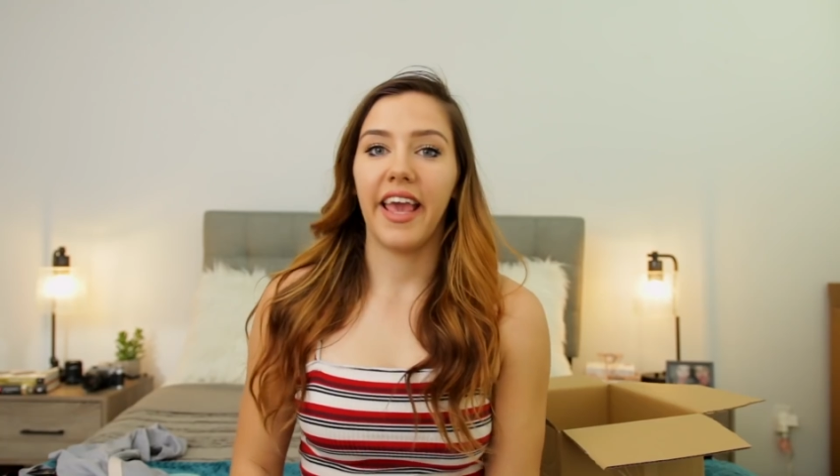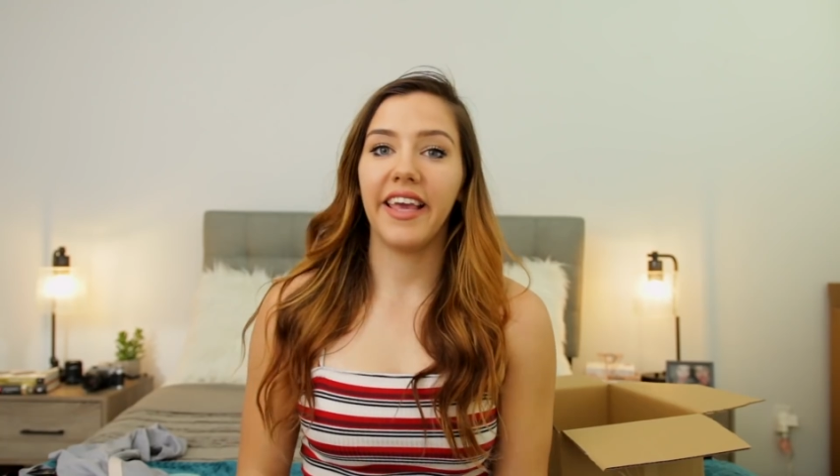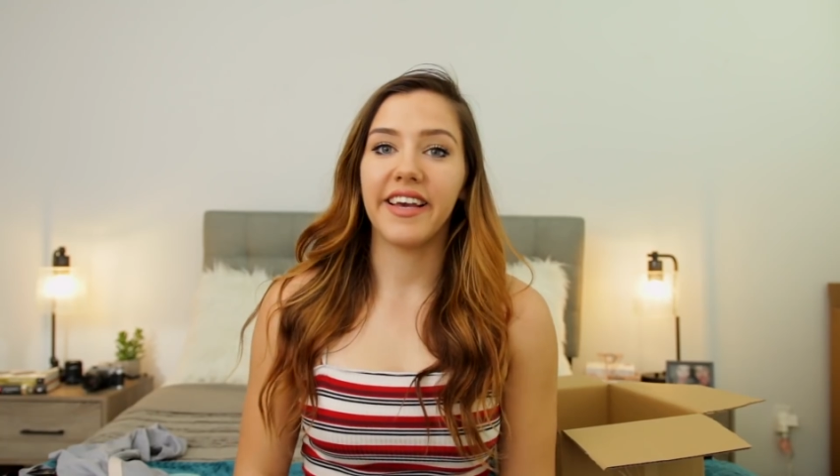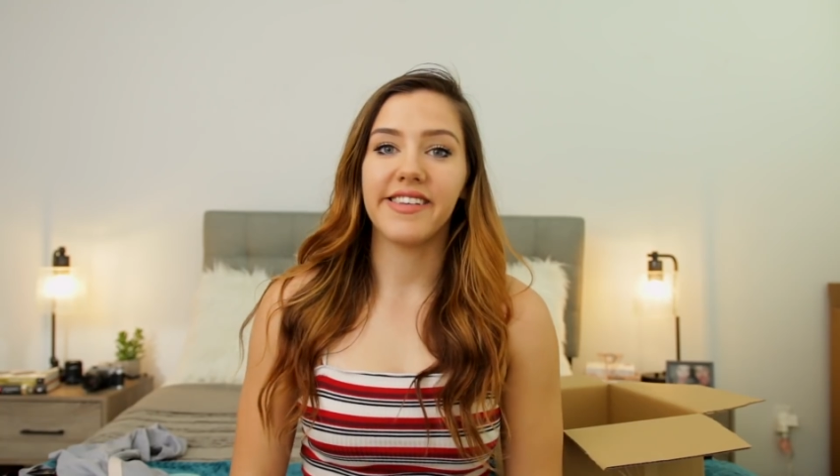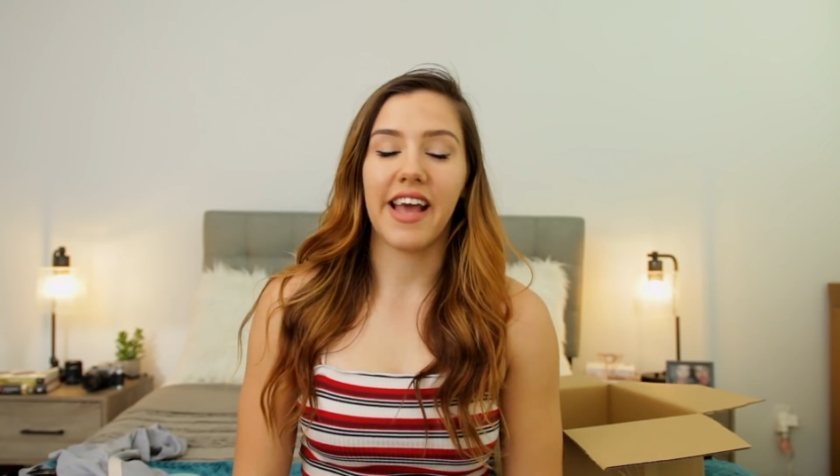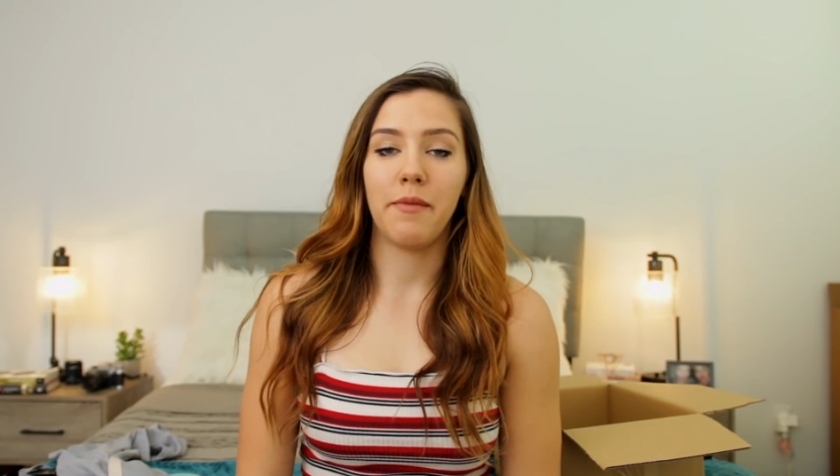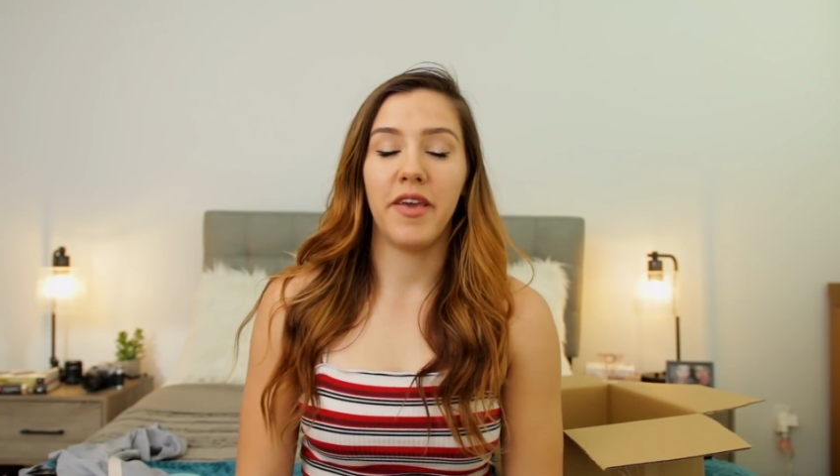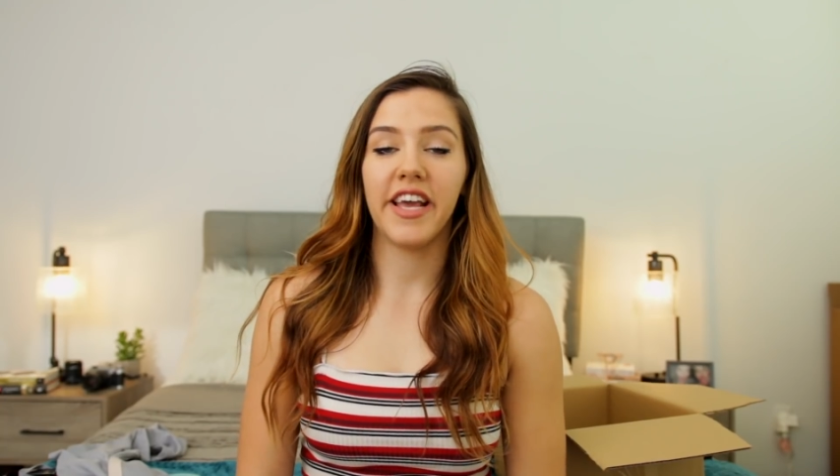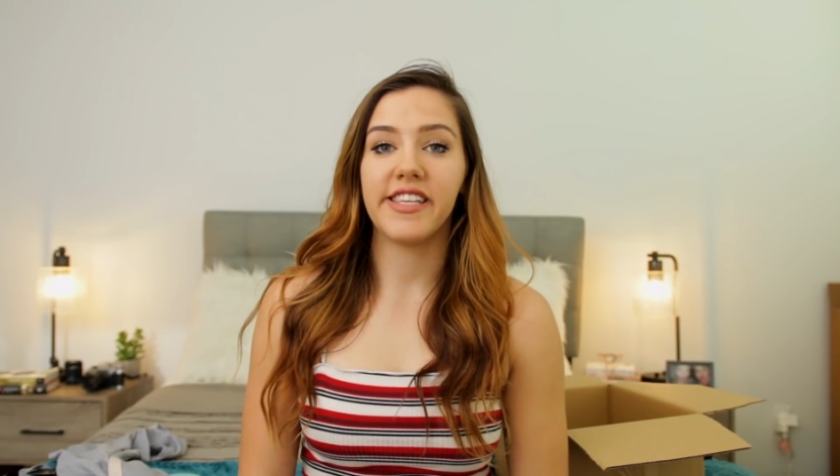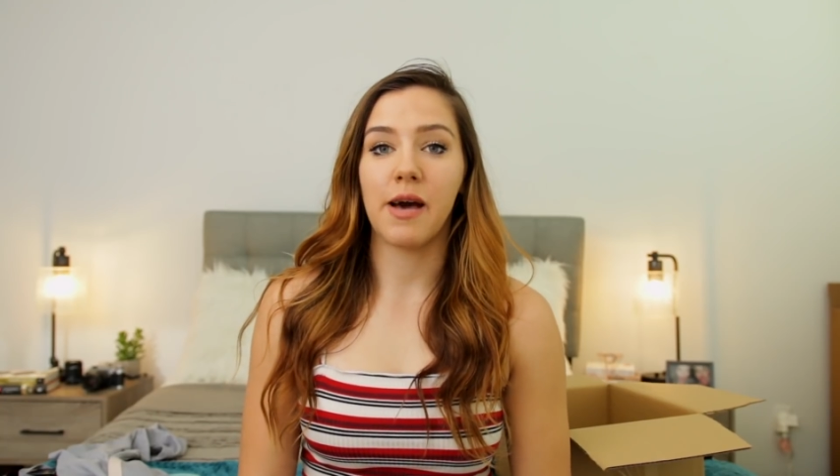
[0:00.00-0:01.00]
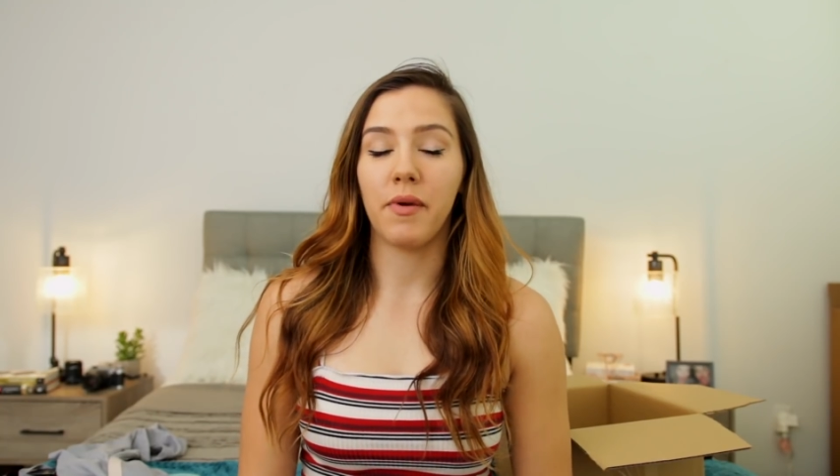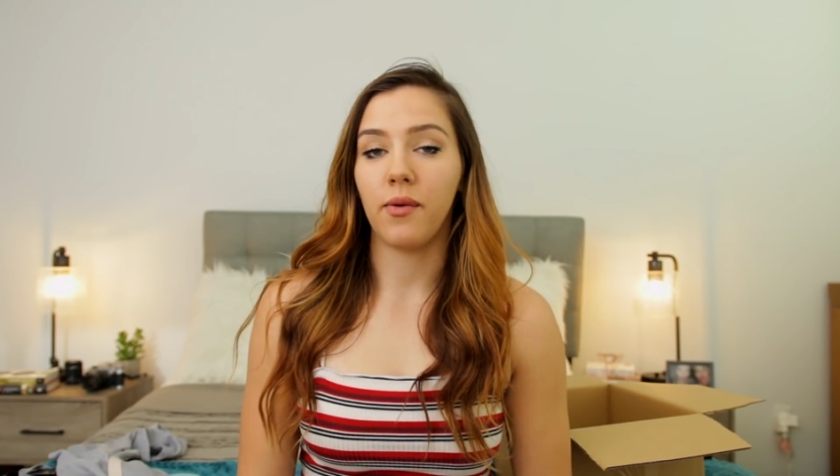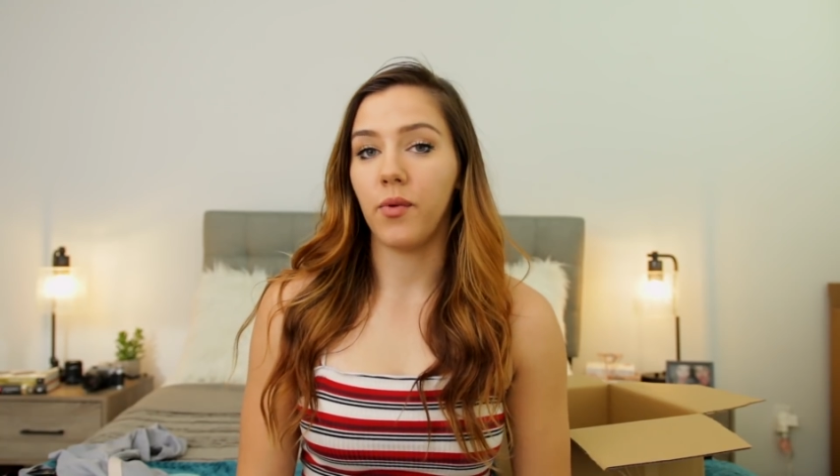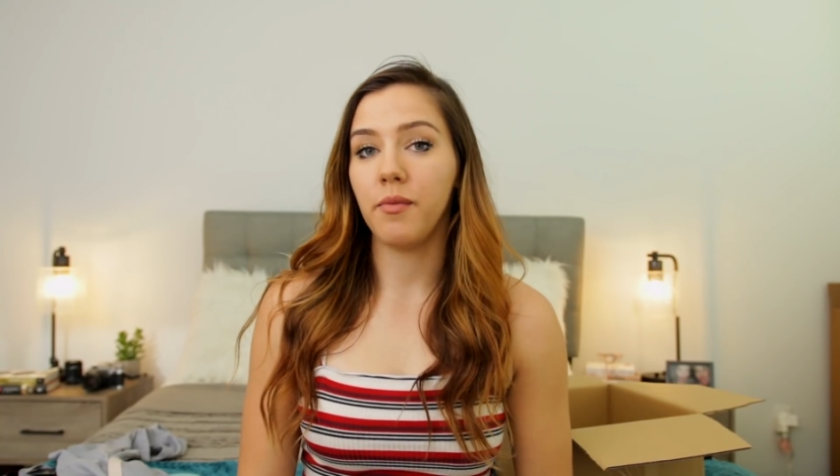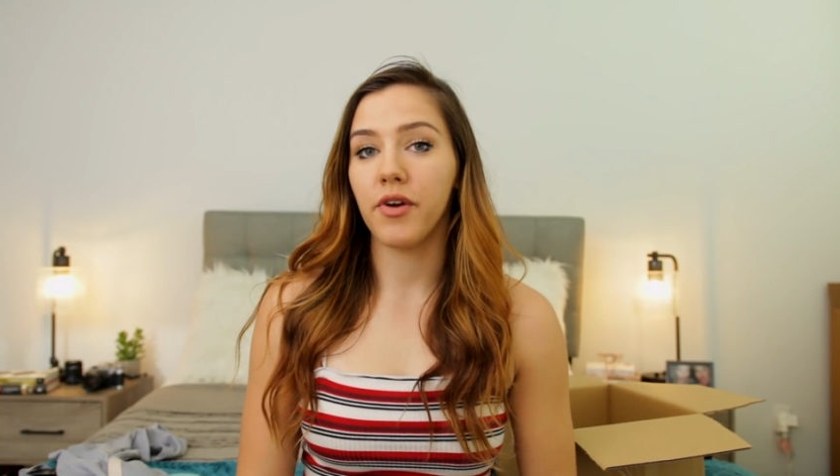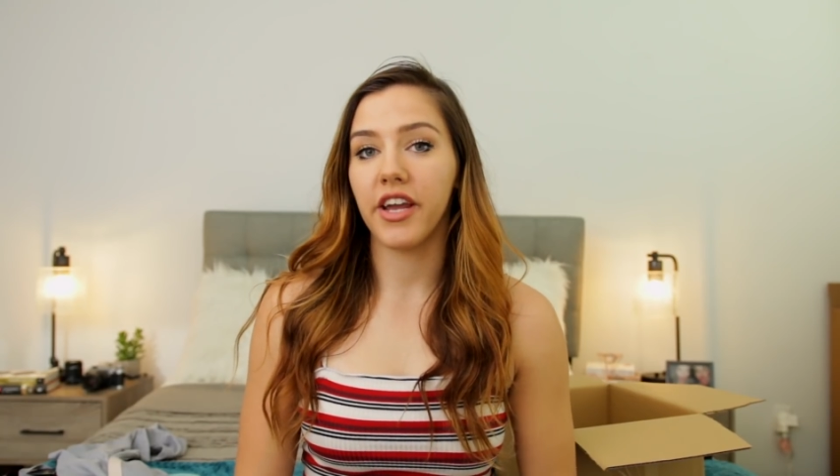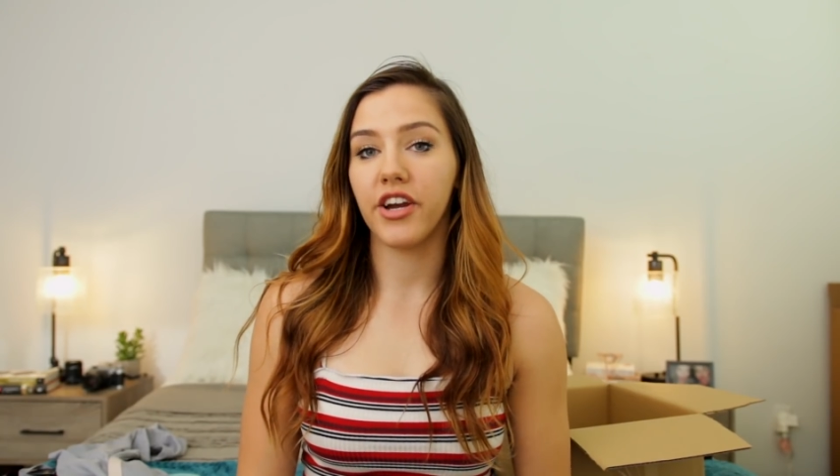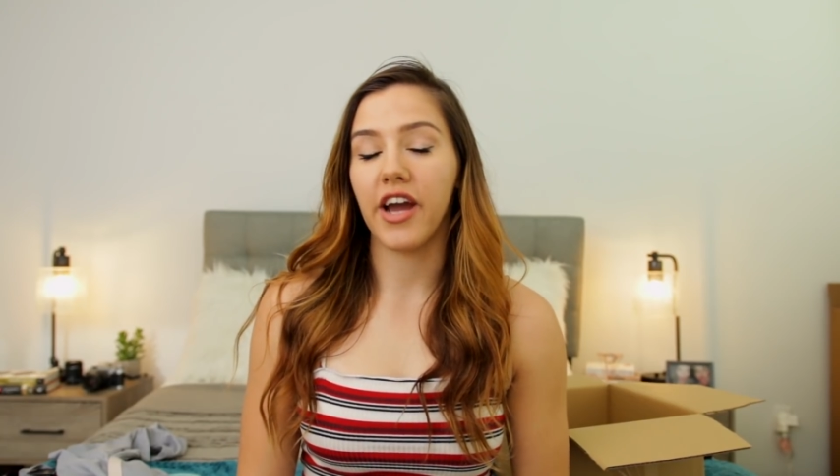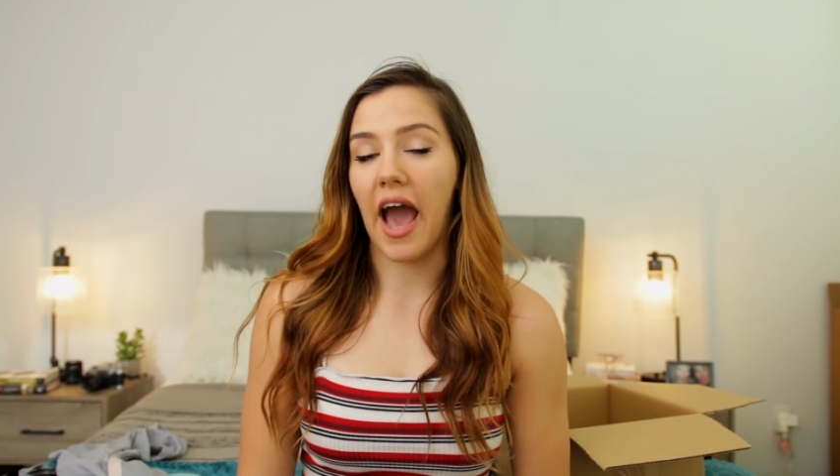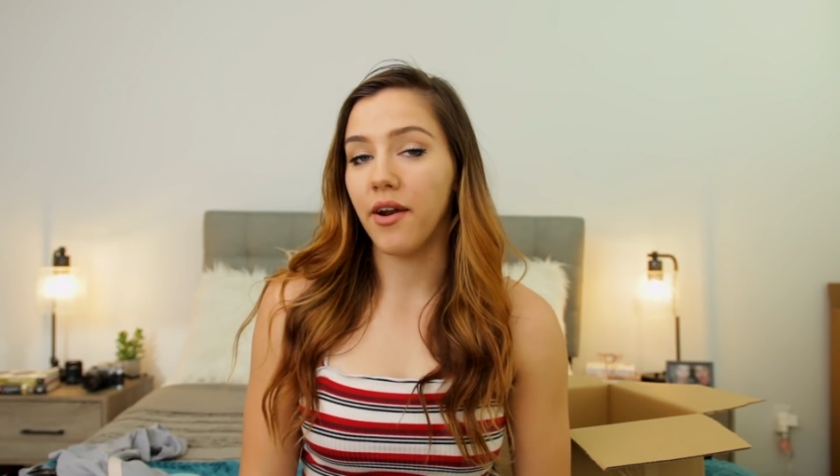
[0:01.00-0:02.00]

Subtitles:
And I picked up a windbreaker.